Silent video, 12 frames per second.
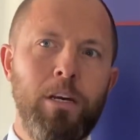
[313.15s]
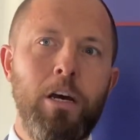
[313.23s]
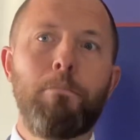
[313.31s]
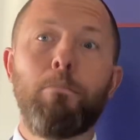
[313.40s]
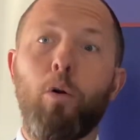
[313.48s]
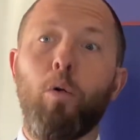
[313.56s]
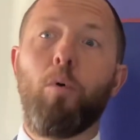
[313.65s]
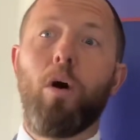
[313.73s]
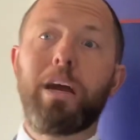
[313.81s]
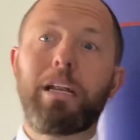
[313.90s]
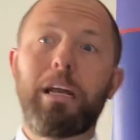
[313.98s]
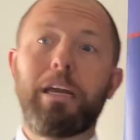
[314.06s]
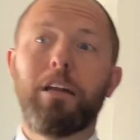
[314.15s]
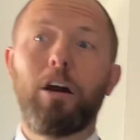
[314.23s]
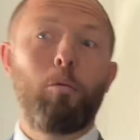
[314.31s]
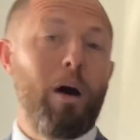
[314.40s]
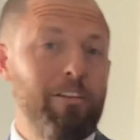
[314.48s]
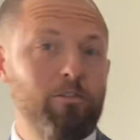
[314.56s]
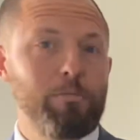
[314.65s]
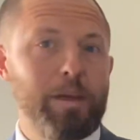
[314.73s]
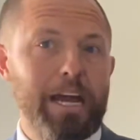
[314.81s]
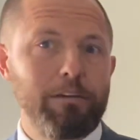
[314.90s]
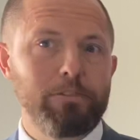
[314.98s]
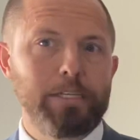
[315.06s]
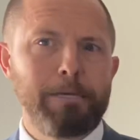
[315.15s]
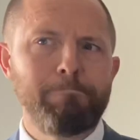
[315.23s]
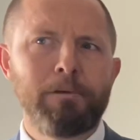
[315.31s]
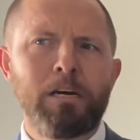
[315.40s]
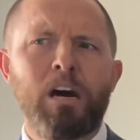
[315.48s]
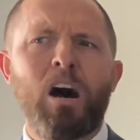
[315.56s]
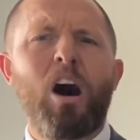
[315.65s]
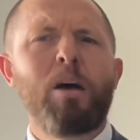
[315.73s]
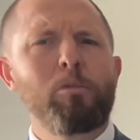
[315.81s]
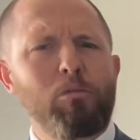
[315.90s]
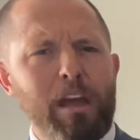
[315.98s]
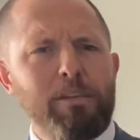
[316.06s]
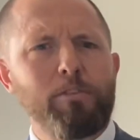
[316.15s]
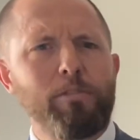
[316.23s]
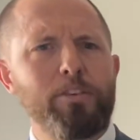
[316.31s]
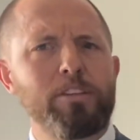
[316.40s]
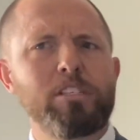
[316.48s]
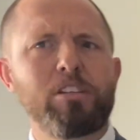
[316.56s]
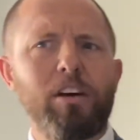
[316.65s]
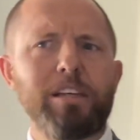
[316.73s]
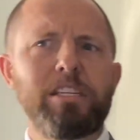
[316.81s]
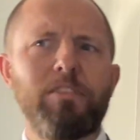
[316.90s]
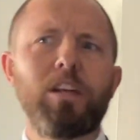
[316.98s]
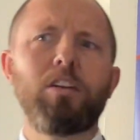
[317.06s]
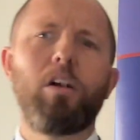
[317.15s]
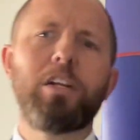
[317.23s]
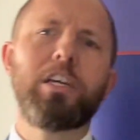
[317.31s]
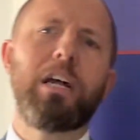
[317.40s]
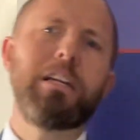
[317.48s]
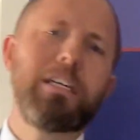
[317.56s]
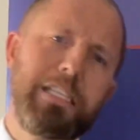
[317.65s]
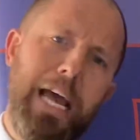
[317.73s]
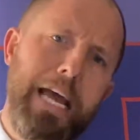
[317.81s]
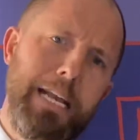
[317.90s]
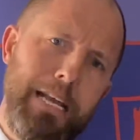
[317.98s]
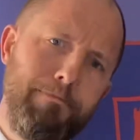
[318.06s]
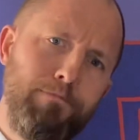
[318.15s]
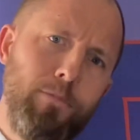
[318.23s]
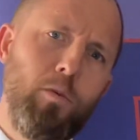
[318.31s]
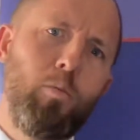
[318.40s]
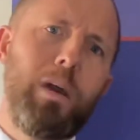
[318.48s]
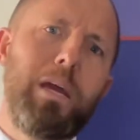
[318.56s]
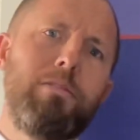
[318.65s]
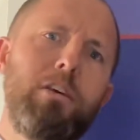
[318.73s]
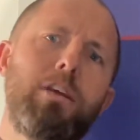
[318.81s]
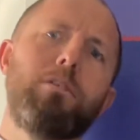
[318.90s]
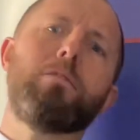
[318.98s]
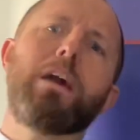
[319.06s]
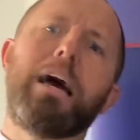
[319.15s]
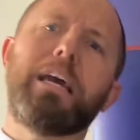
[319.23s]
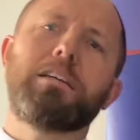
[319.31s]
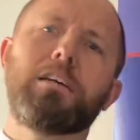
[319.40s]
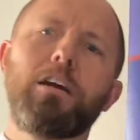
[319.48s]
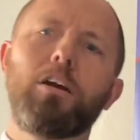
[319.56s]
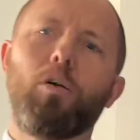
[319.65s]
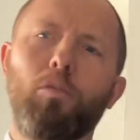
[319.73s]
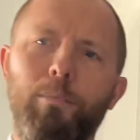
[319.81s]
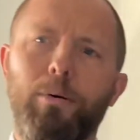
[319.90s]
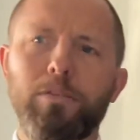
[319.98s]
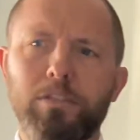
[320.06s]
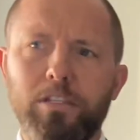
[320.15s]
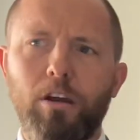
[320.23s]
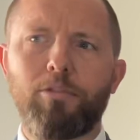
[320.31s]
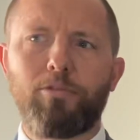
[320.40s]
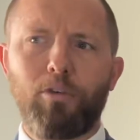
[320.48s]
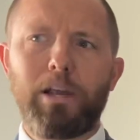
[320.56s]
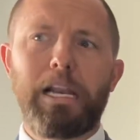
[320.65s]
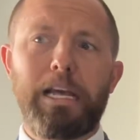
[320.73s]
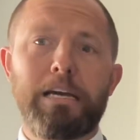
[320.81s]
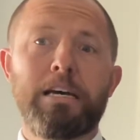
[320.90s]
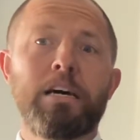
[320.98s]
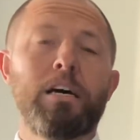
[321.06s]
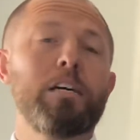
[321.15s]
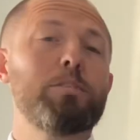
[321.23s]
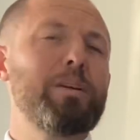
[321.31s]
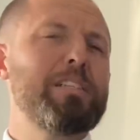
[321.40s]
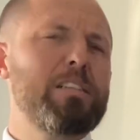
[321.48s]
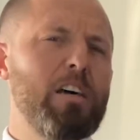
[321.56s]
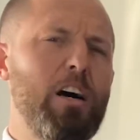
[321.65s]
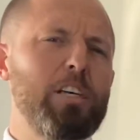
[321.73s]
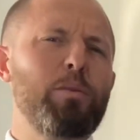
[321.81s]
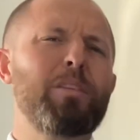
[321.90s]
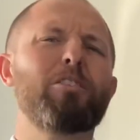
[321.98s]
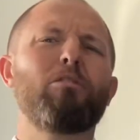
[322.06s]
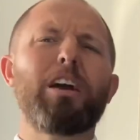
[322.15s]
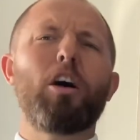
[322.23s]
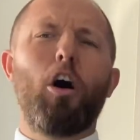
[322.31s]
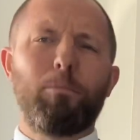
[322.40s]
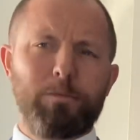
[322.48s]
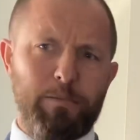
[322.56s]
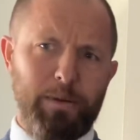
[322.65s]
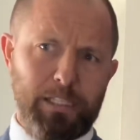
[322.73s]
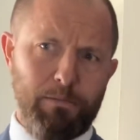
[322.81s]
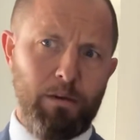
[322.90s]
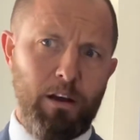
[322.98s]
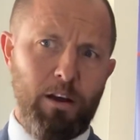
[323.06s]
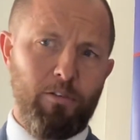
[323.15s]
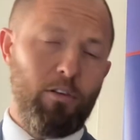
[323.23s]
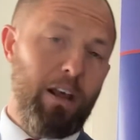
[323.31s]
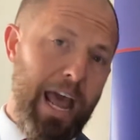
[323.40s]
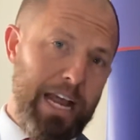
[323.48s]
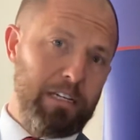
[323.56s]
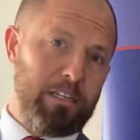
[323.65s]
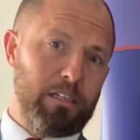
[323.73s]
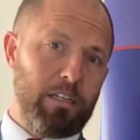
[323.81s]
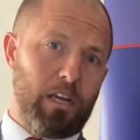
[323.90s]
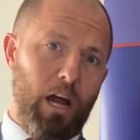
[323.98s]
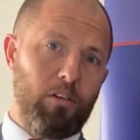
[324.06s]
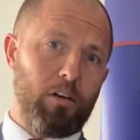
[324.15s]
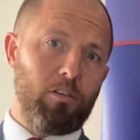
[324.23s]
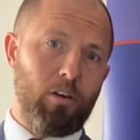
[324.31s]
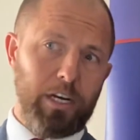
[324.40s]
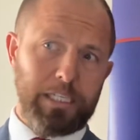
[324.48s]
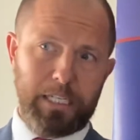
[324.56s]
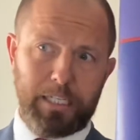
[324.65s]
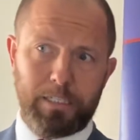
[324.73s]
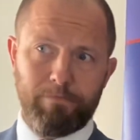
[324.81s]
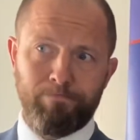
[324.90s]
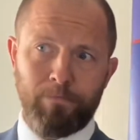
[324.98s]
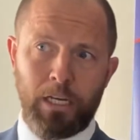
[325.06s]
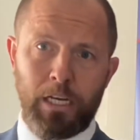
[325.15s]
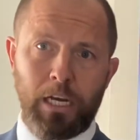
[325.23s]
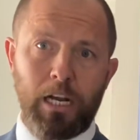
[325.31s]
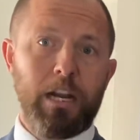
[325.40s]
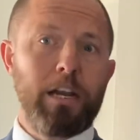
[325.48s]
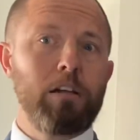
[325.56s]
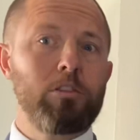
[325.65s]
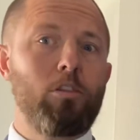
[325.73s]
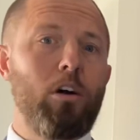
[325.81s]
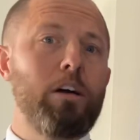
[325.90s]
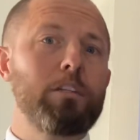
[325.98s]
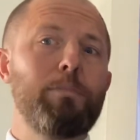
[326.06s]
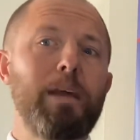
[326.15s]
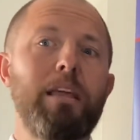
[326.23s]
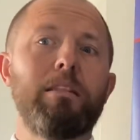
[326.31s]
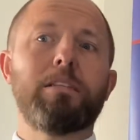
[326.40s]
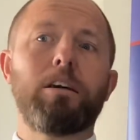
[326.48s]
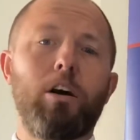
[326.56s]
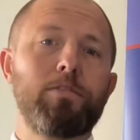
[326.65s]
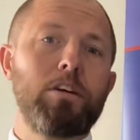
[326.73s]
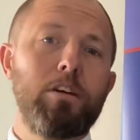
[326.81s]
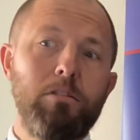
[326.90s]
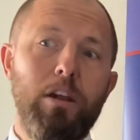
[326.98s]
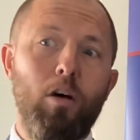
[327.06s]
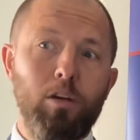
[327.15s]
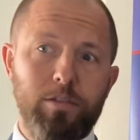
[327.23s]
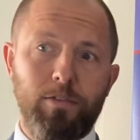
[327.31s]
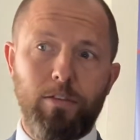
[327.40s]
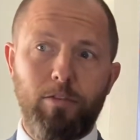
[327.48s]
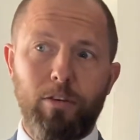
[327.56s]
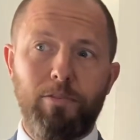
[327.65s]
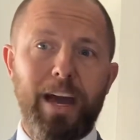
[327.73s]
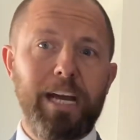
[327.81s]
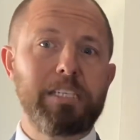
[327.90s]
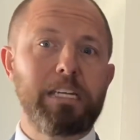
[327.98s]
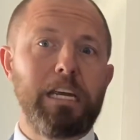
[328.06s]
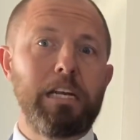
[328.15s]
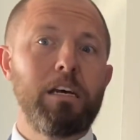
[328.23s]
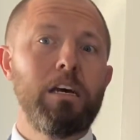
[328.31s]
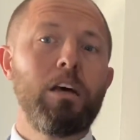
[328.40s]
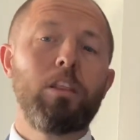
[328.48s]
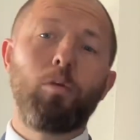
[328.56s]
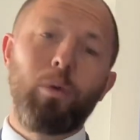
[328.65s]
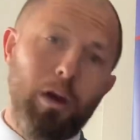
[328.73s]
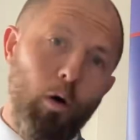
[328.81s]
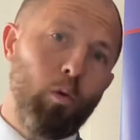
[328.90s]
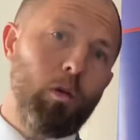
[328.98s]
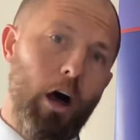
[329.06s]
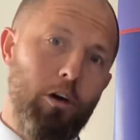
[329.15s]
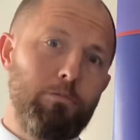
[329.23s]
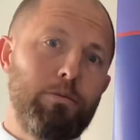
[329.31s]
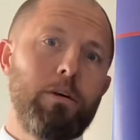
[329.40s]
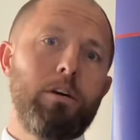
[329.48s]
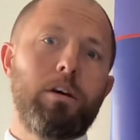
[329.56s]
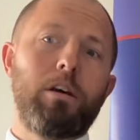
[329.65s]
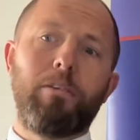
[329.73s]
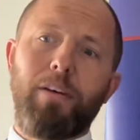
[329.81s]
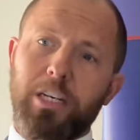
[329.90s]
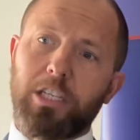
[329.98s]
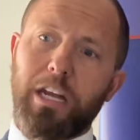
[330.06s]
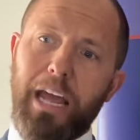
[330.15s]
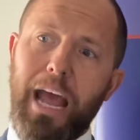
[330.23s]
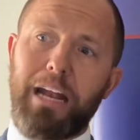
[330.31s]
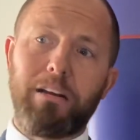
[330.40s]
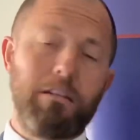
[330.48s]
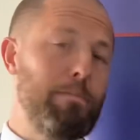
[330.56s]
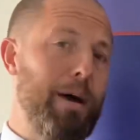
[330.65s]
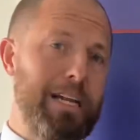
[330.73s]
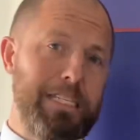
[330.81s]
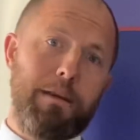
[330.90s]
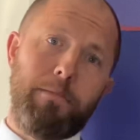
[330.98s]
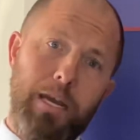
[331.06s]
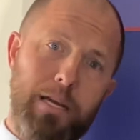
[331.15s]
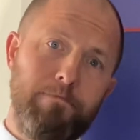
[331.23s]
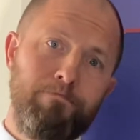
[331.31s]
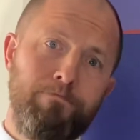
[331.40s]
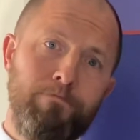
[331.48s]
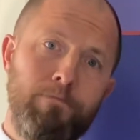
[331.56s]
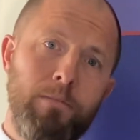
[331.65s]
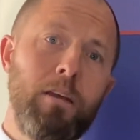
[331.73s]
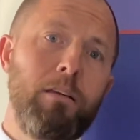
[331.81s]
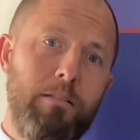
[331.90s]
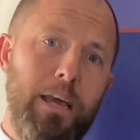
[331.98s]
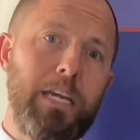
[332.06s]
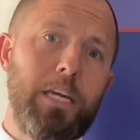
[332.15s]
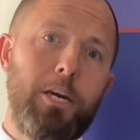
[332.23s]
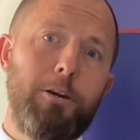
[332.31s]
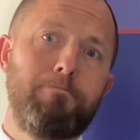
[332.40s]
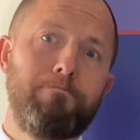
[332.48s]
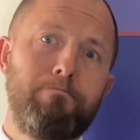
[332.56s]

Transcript: More widely, away from county, I'm grateful for the scientific knowledge and understanding that we in the UK can call upon so freely as we search with great optimism for an end to the current crisis. Clinical trials begin this afternoon in Oxford for a vaccine that we all hope could eventually end the pandemic. Thank you.